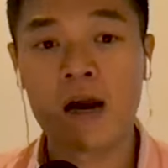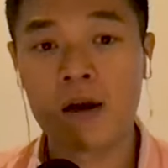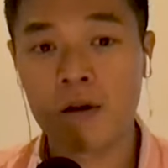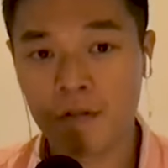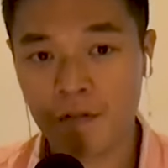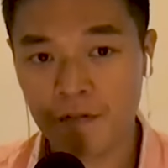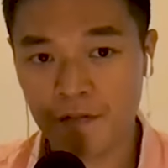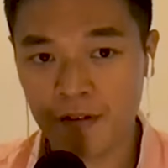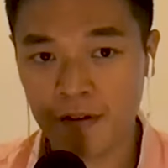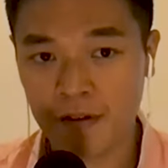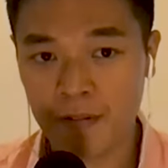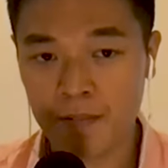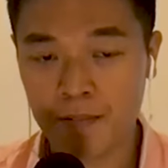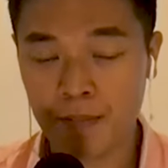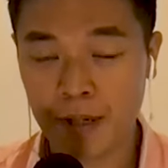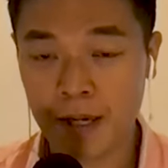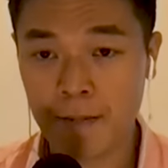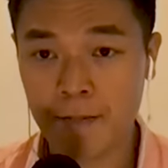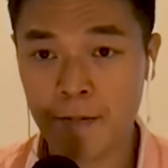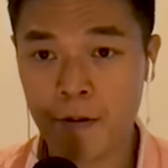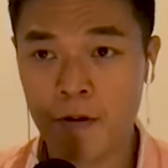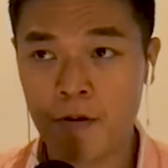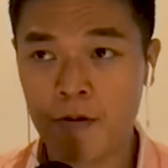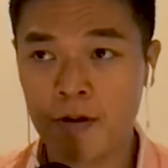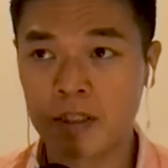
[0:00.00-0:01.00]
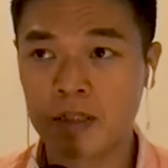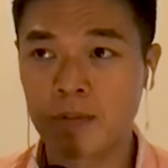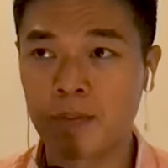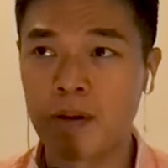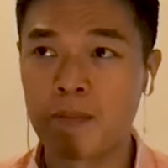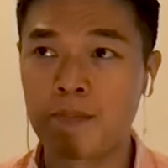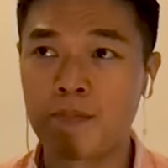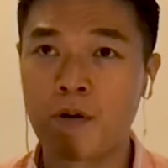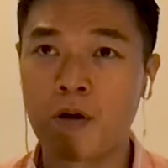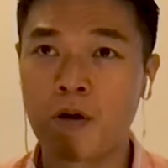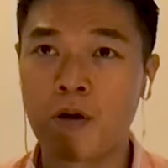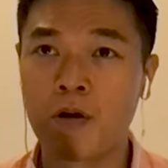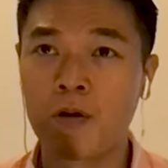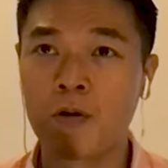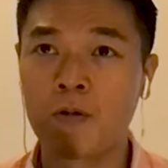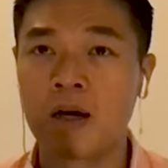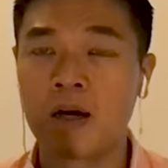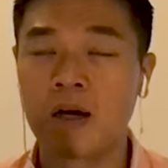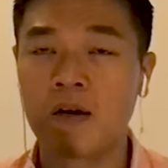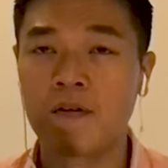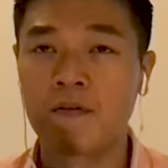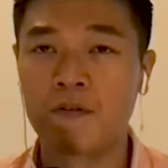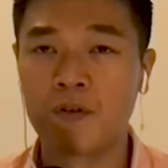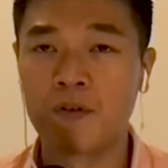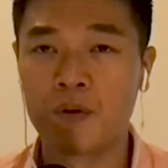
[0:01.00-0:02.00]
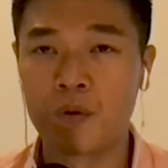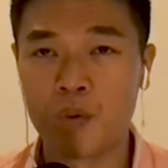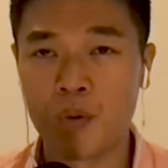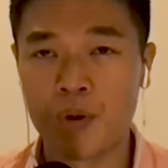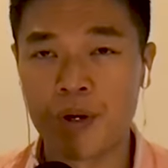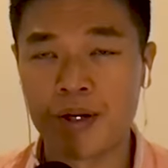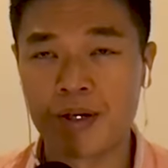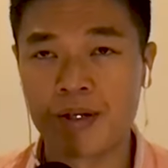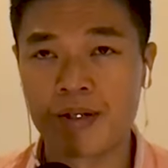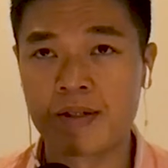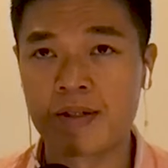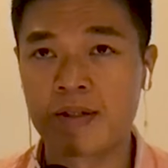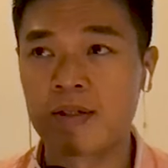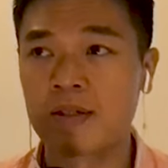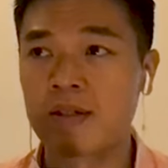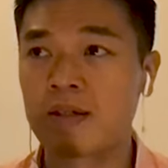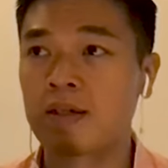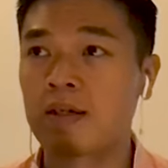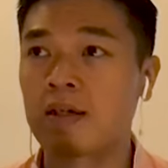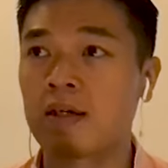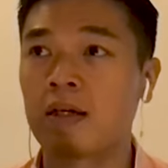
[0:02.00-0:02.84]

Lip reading: of people. It's a bit more affluent,